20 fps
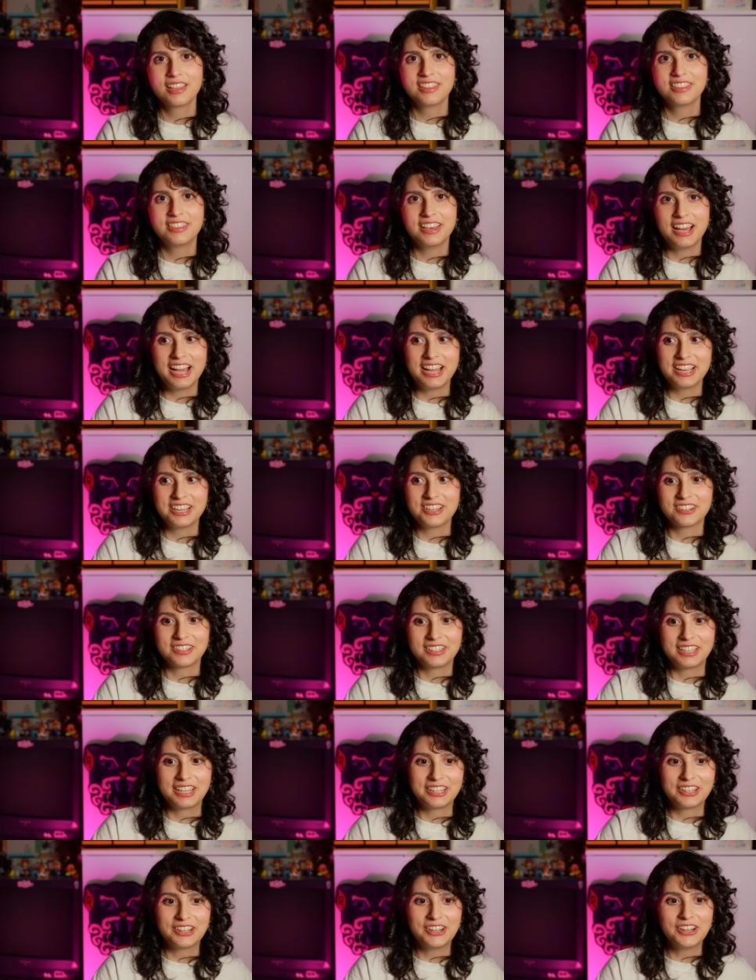that you're
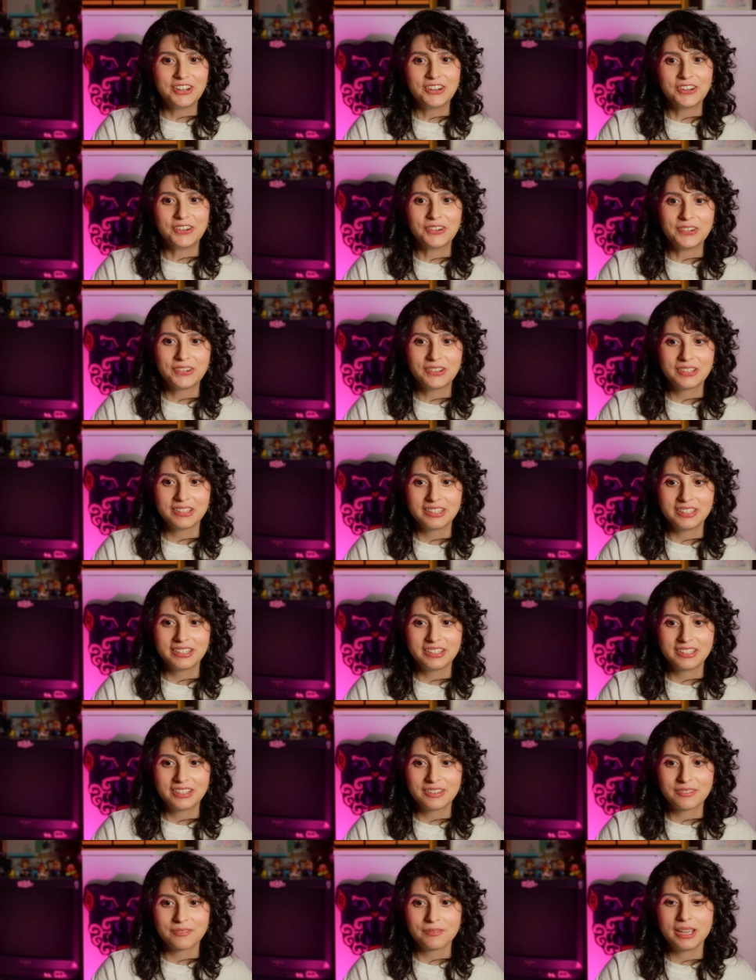like, oh,
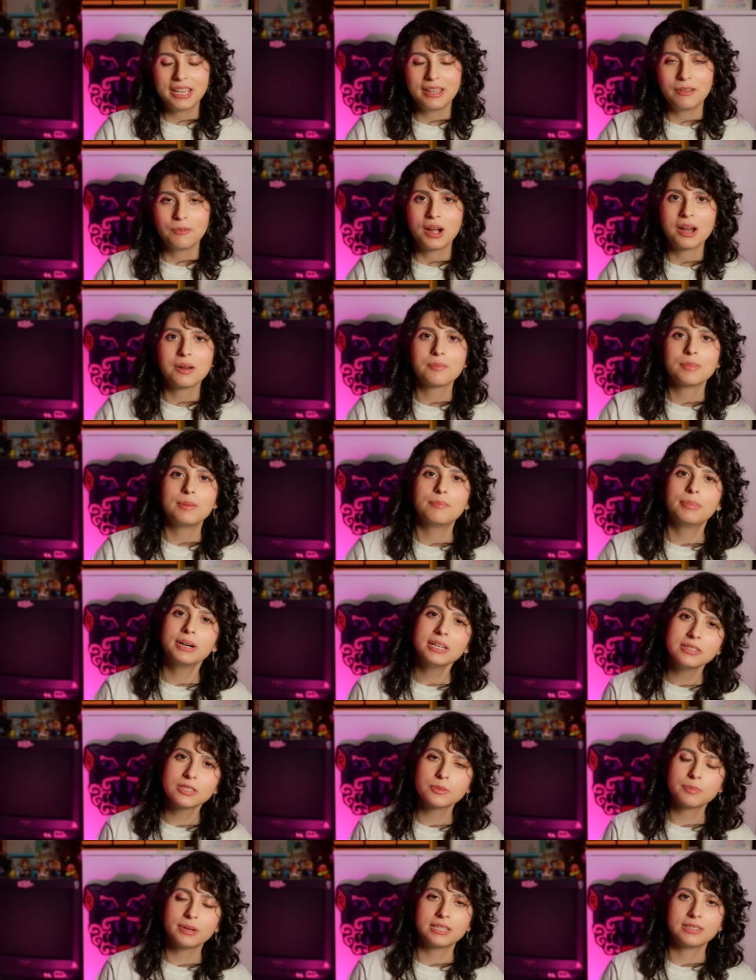wait, why aren't my
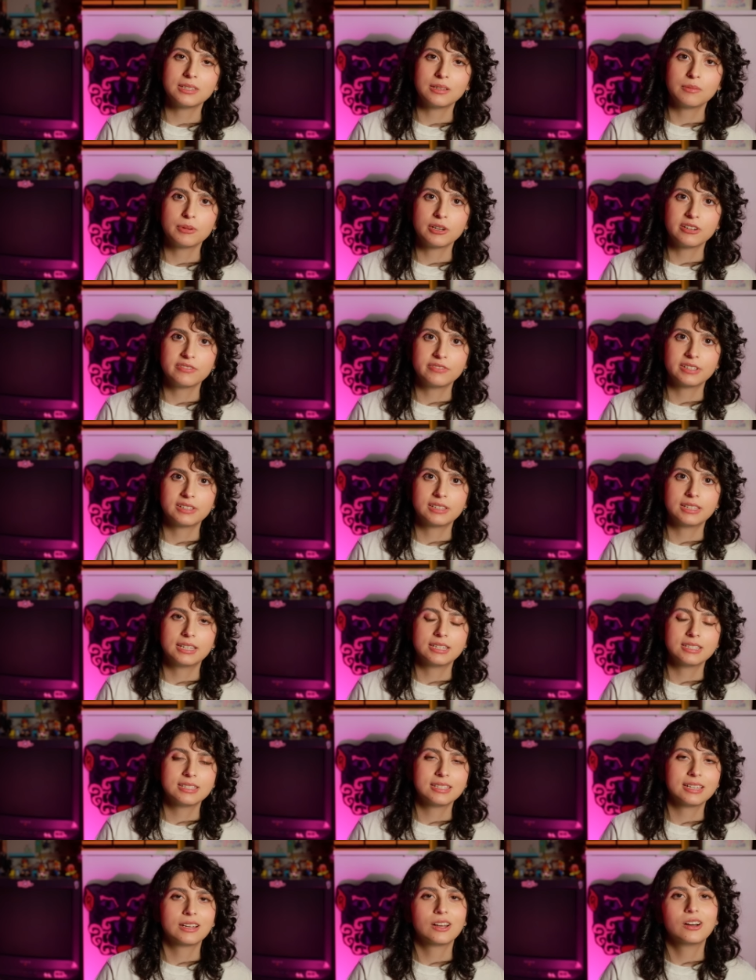buttons pressing perfectly? And
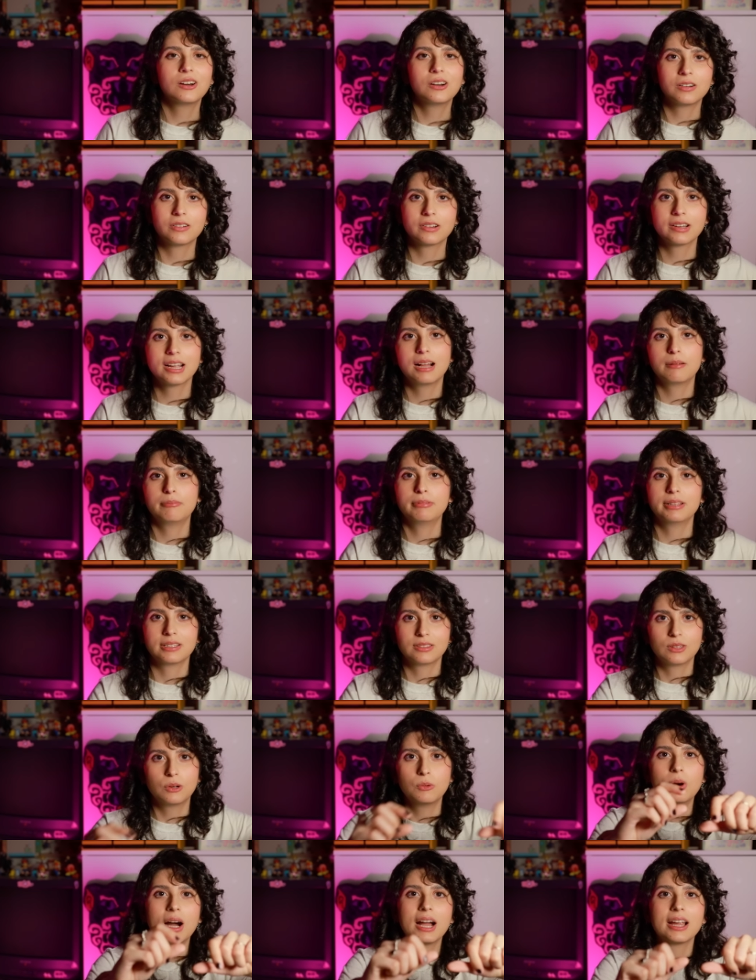it's like, oh crap, like
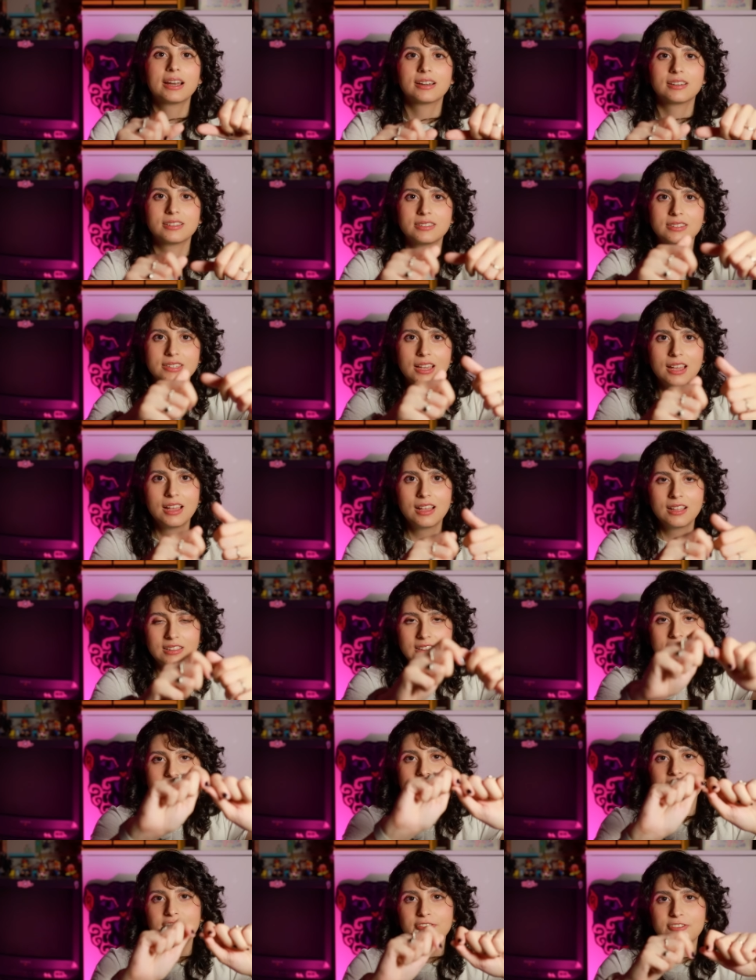the wires
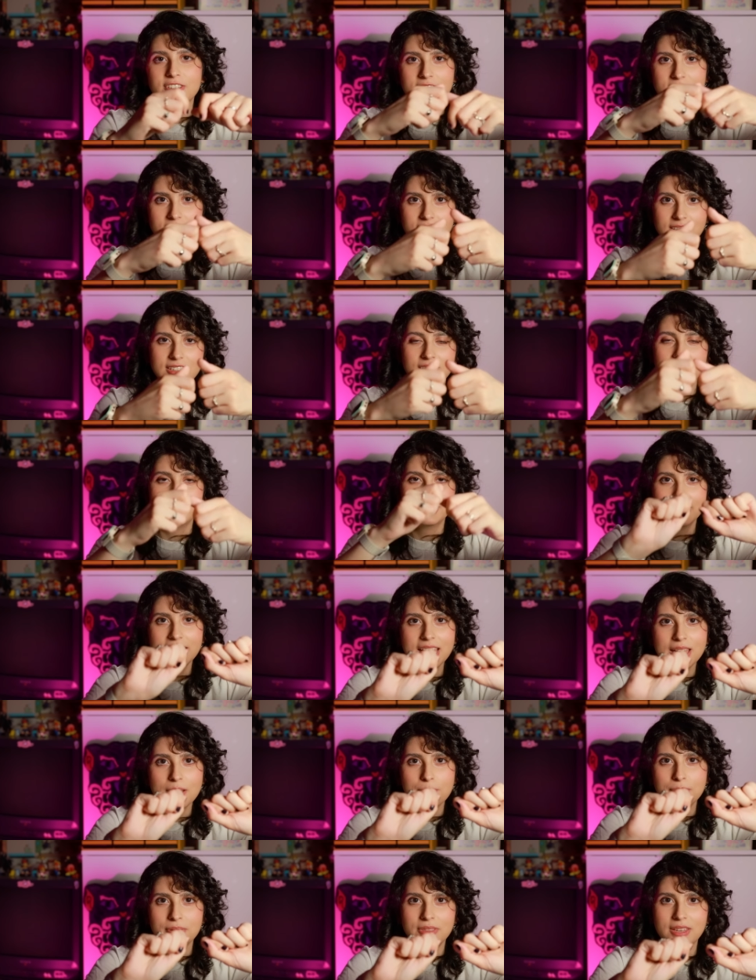left the little
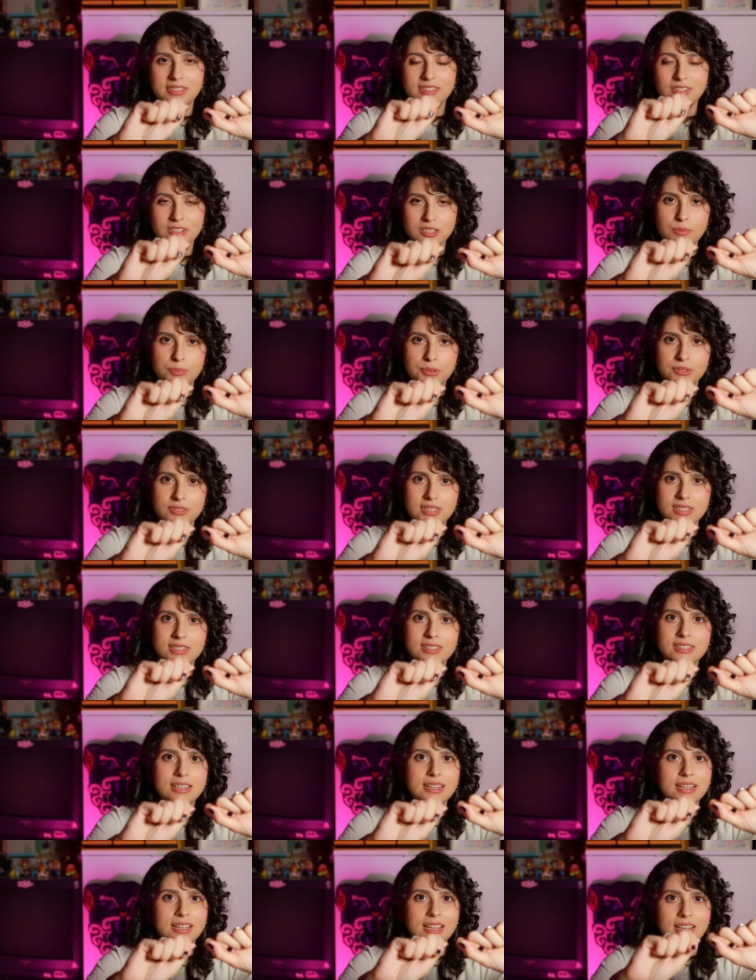lip that they're supposed to
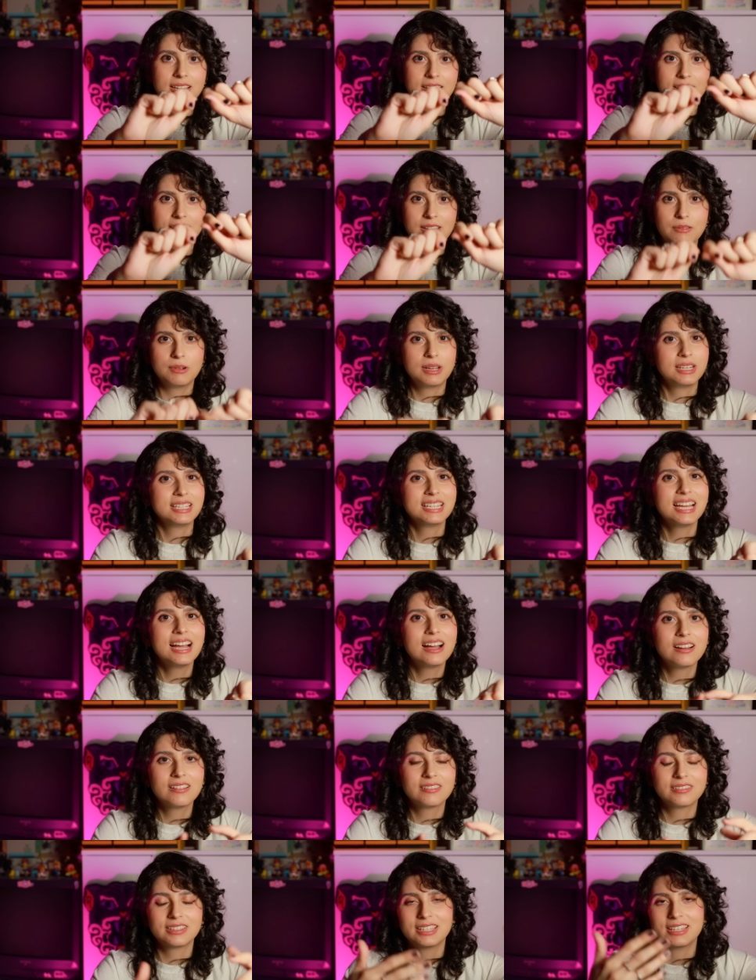sit in and they went
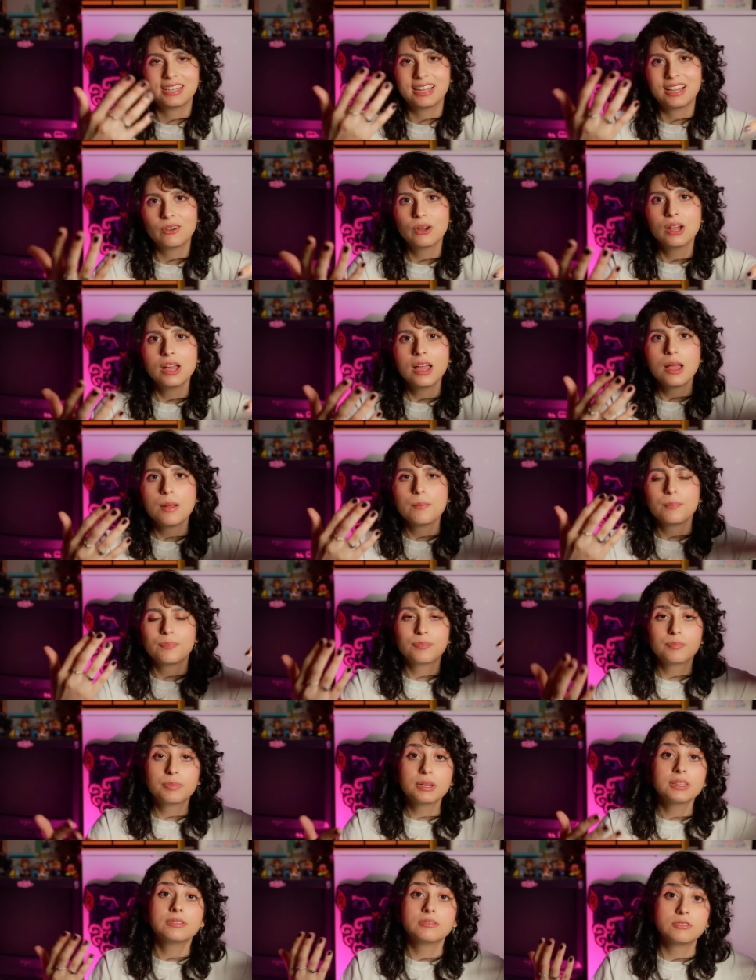down and now,
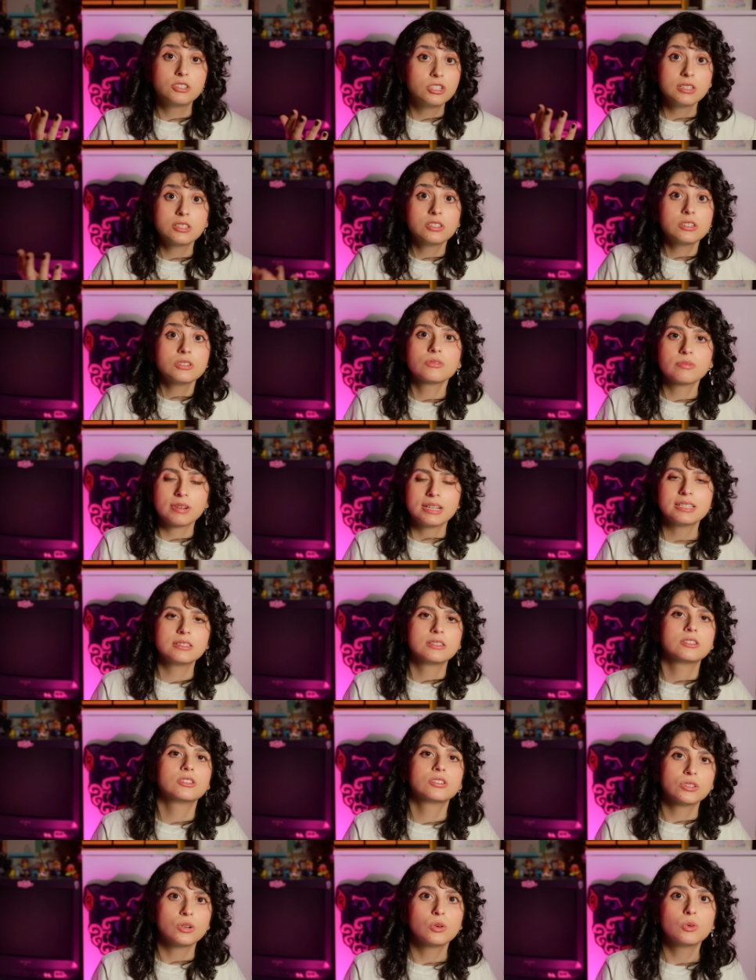but just
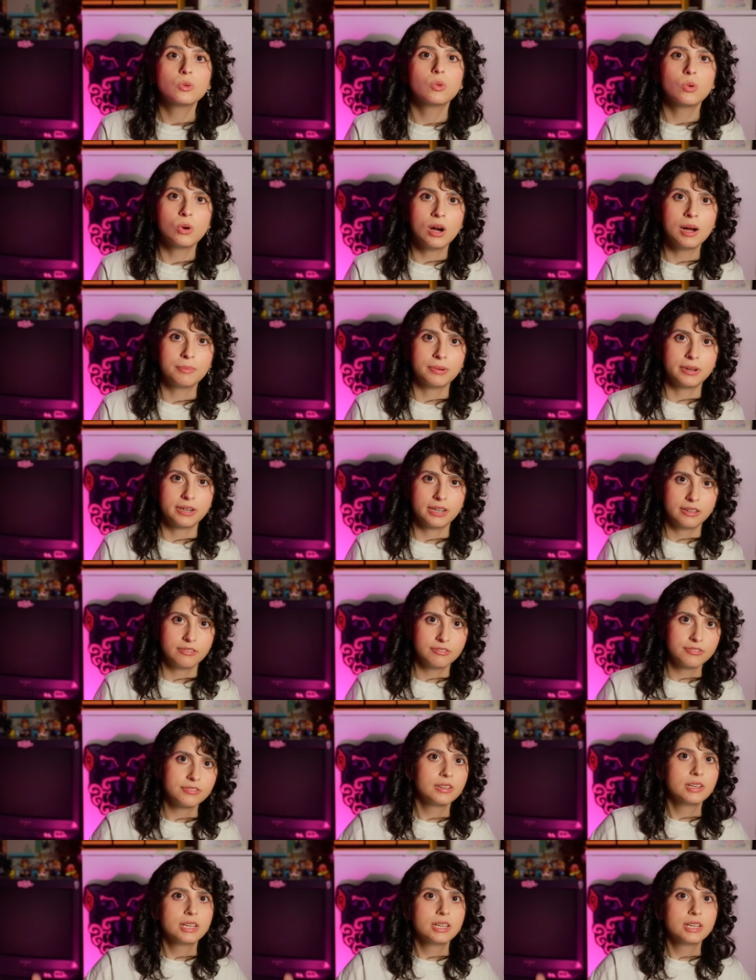resin's so cooperative.